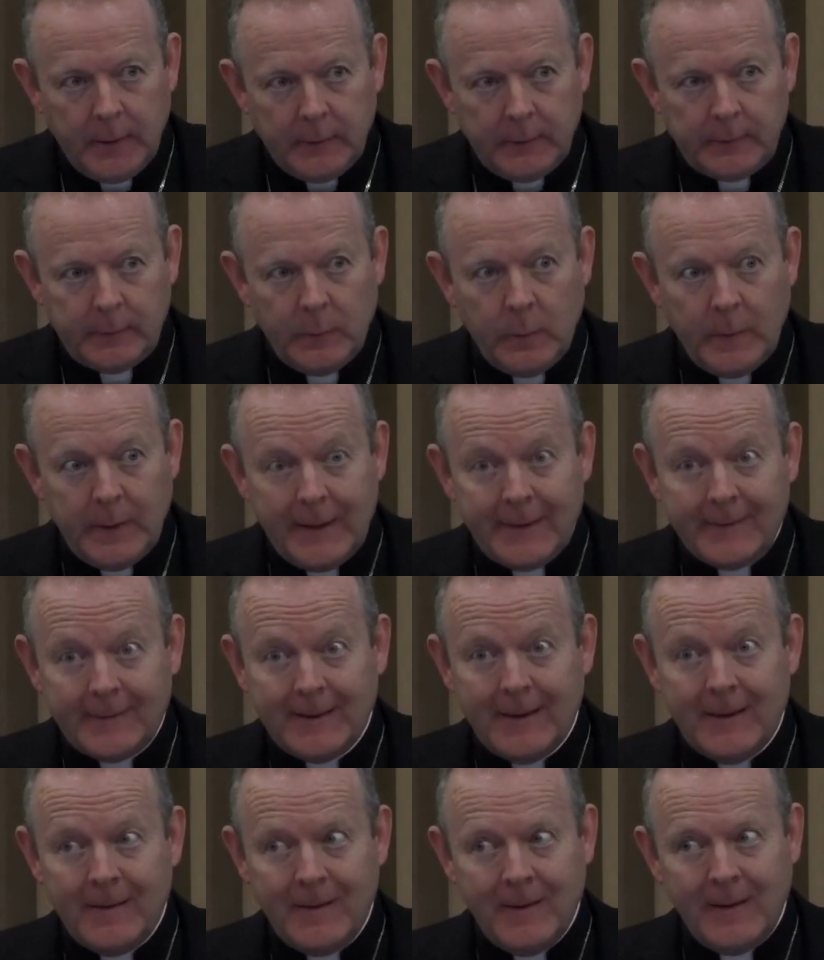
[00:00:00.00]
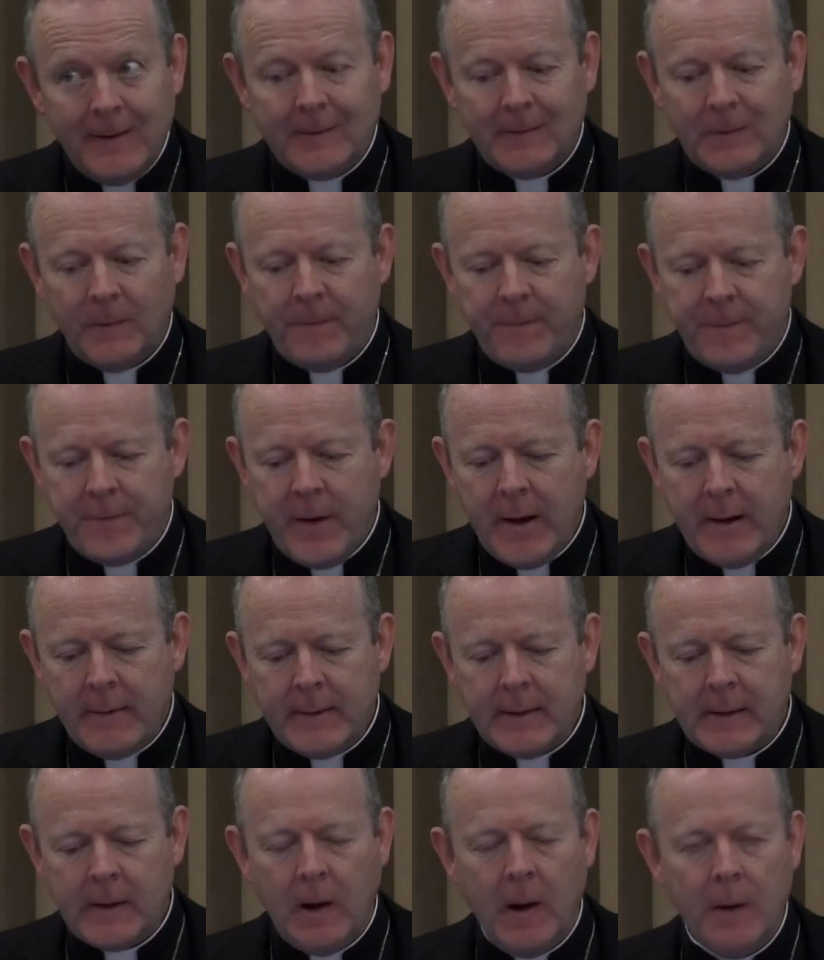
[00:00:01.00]
So it's in this
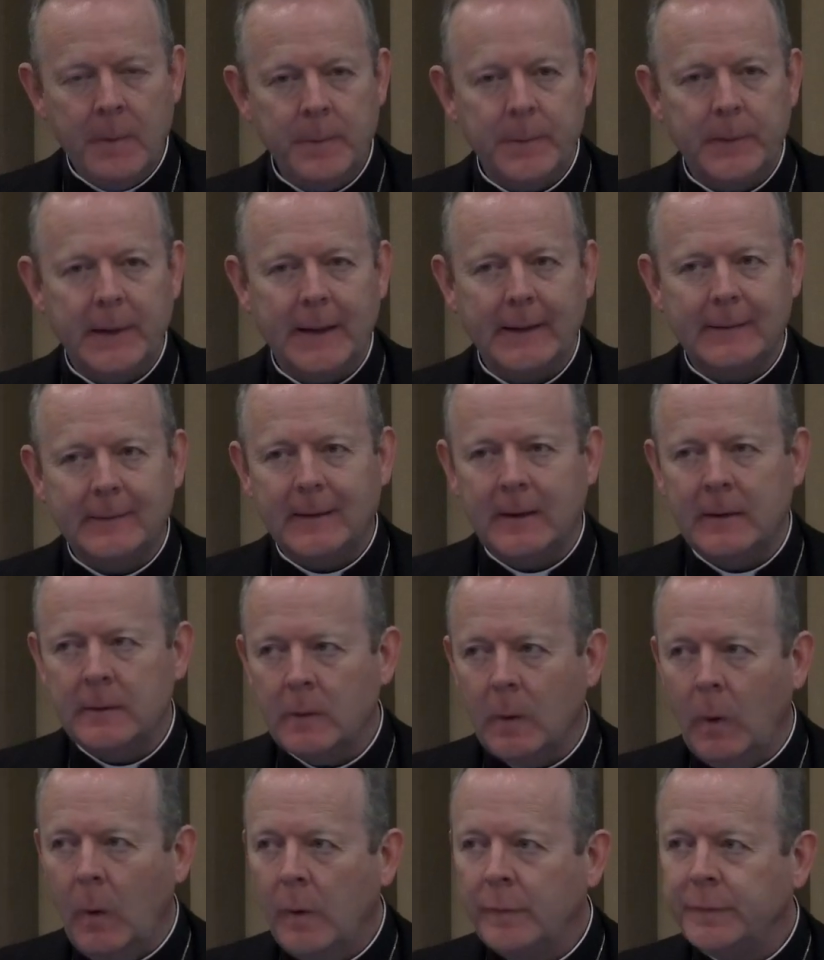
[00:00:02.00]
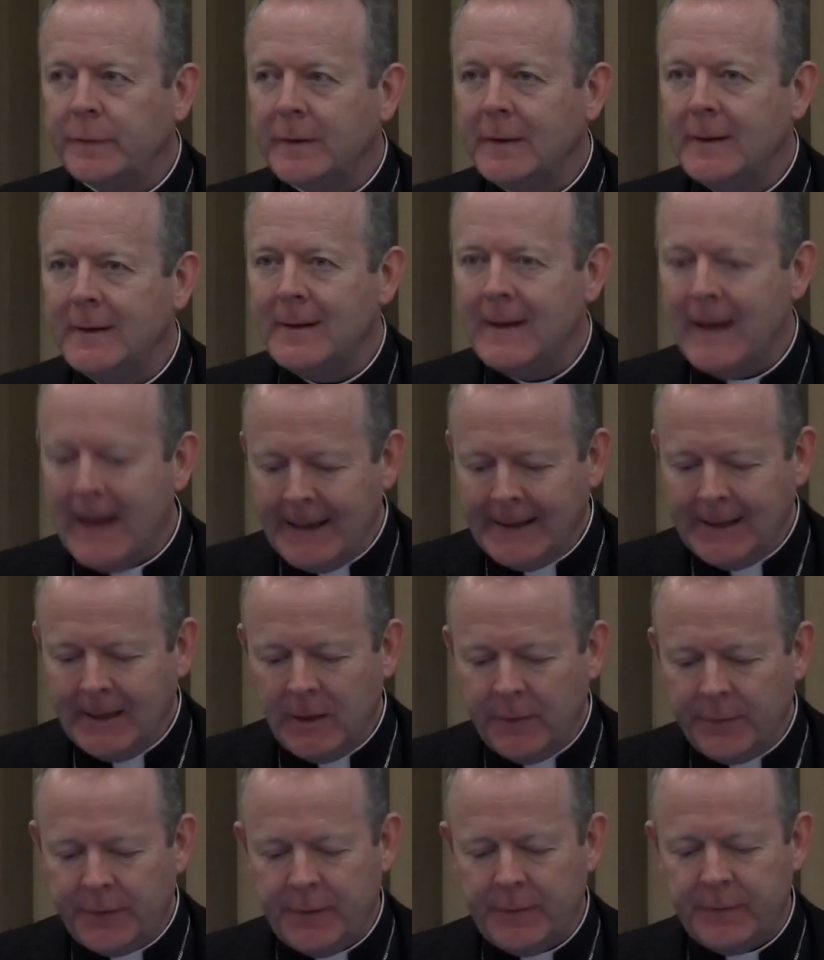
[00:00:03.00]
very complex and often
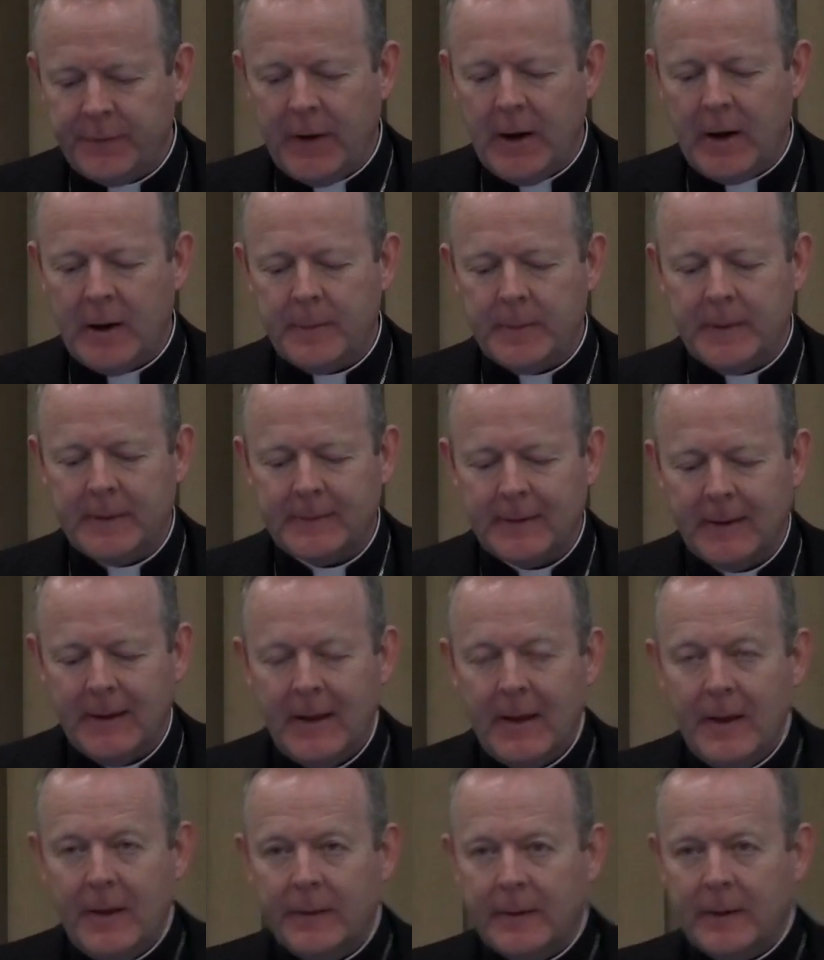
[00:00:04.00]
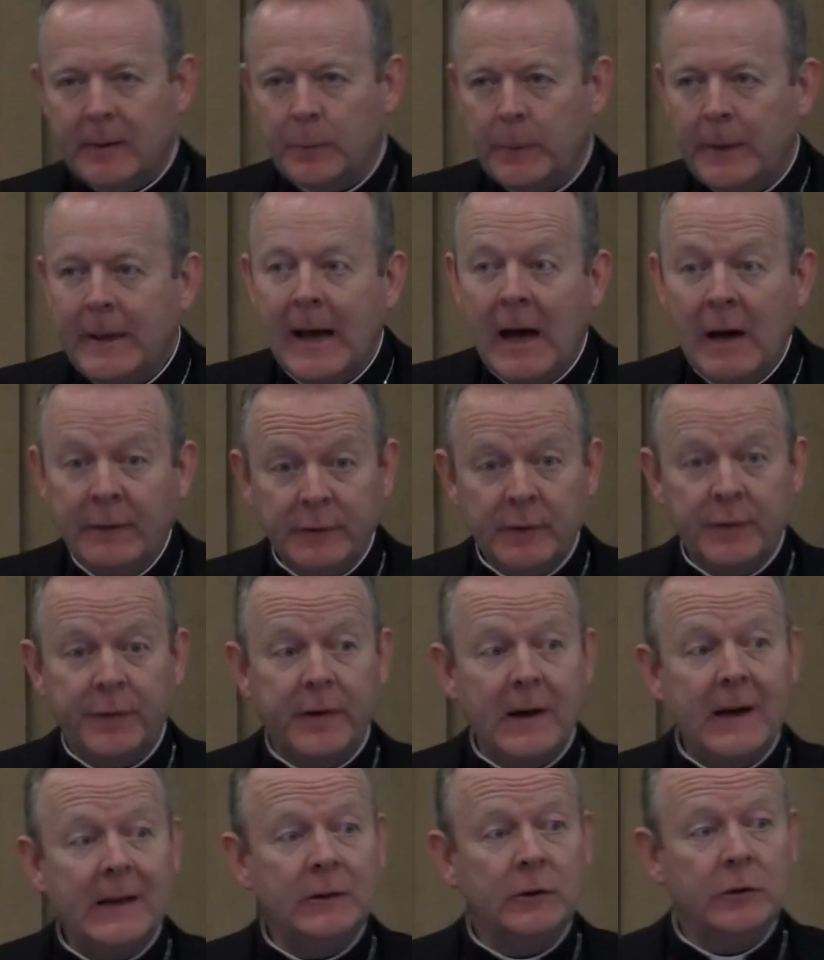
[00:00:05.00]
negative environment that we have to
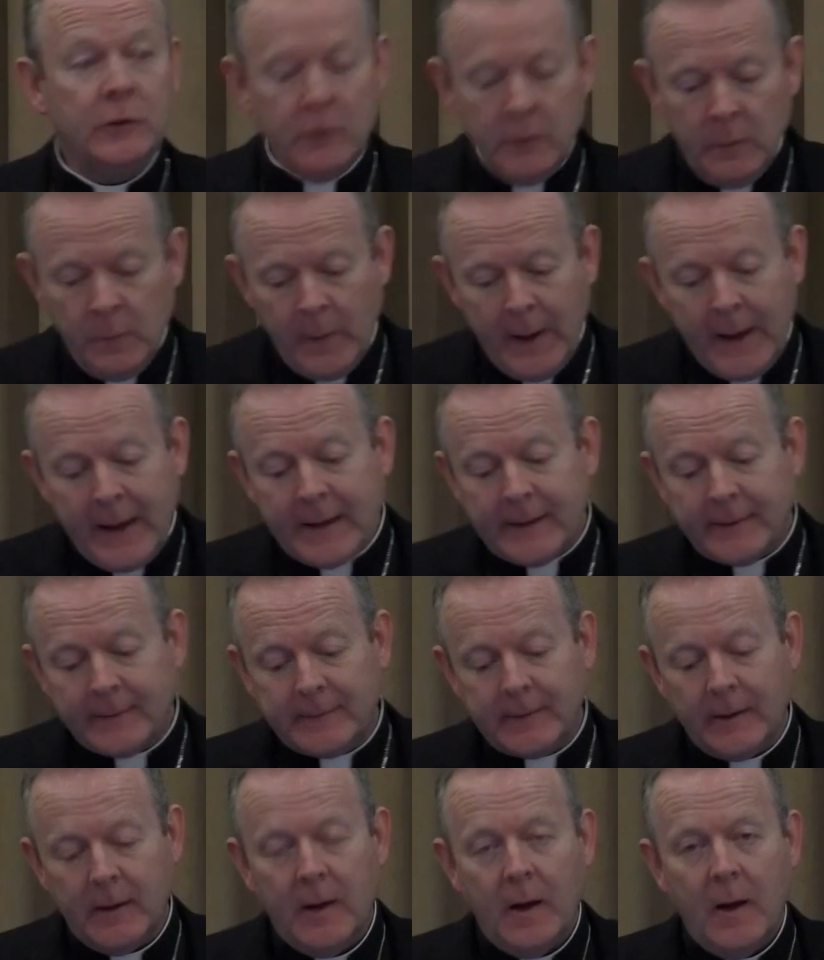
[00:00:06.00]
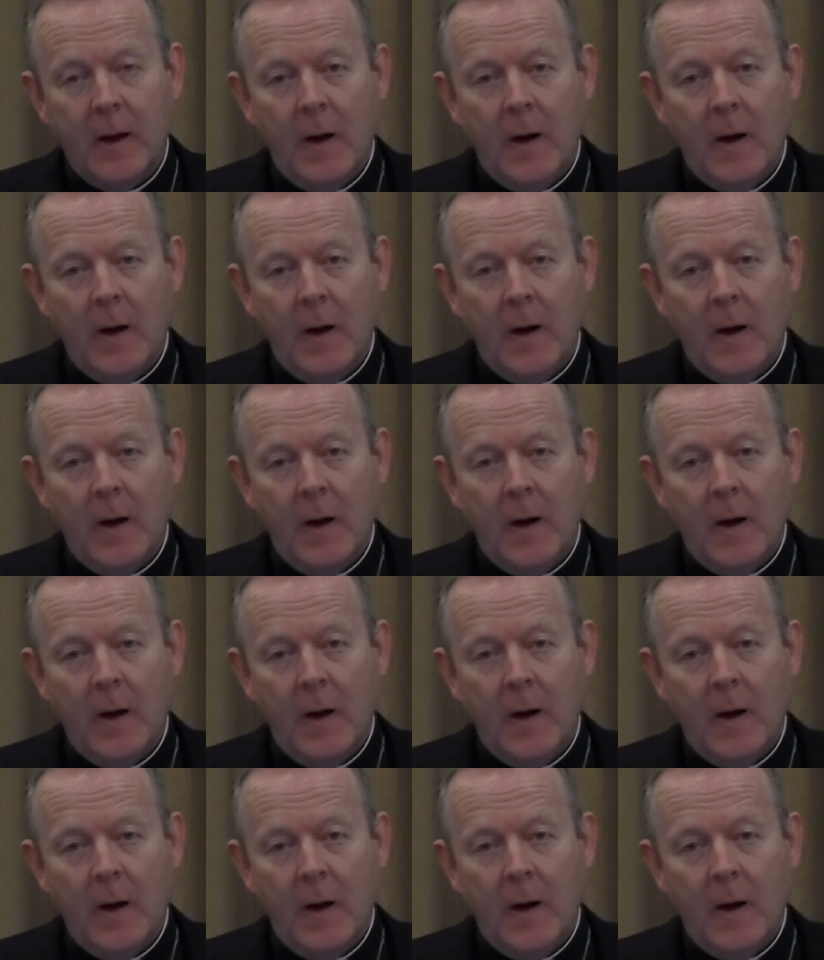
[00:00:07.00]
find new ways